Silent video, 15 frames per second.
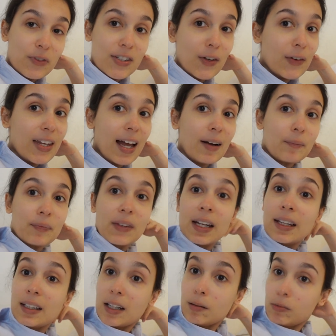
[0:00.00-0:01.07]
So yeah,
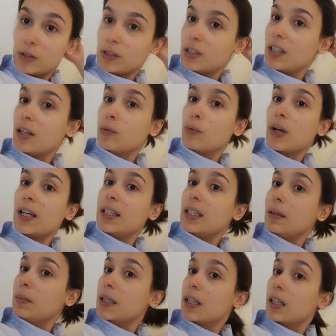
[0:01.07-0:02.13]
now I'm going to get
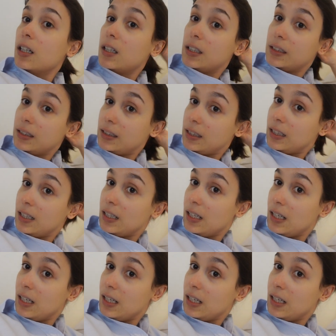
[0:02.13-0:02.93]
ready because